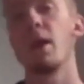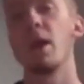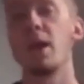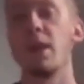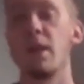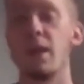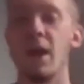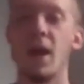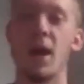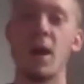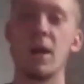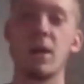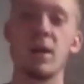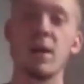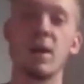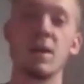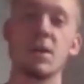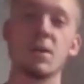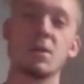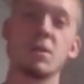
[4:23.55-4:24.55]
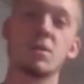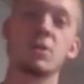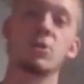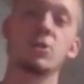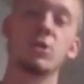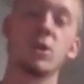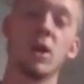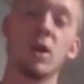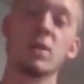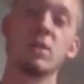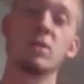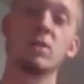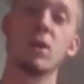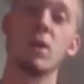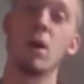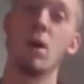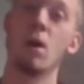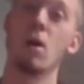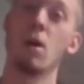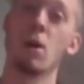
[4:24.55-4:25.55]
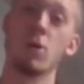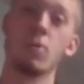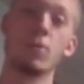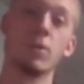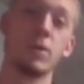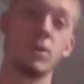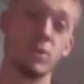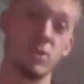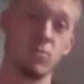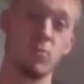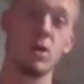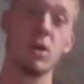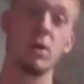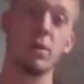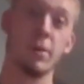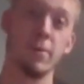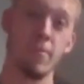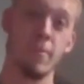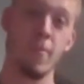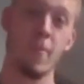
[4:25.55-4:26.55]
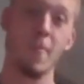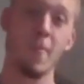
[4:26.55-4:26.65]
And that is just a hard one to swallow.